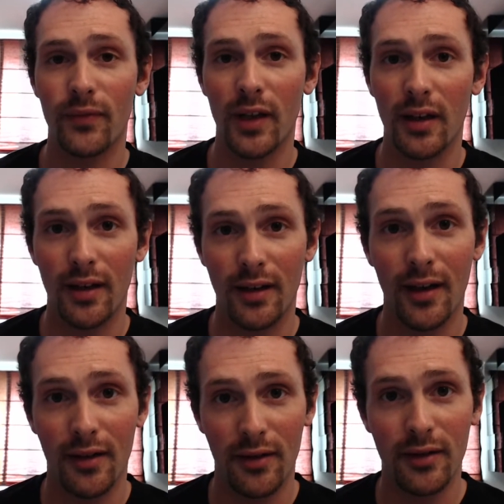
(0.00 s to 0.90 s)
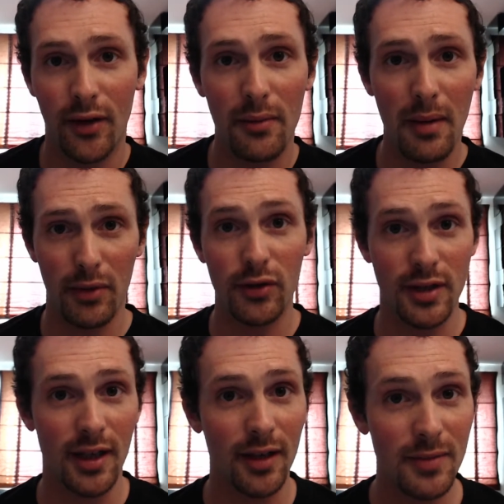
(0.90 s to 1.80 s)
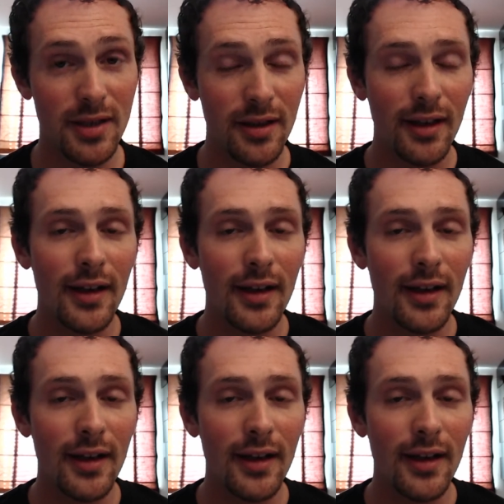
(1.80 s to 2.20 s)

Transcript: and I remember those times.